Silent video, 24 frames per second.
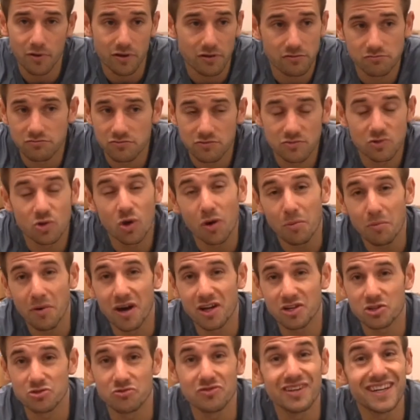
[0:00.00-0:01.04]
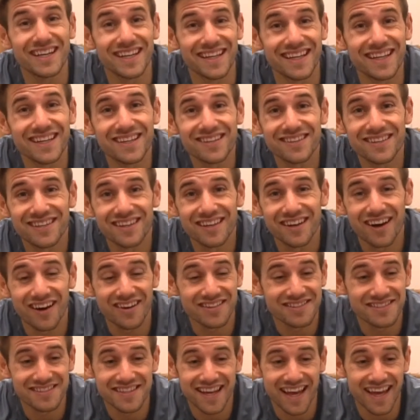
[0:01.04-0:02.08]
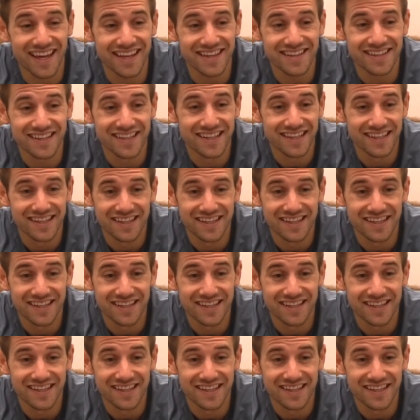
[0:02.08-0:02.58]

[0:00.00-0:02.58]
but not much really. I'd say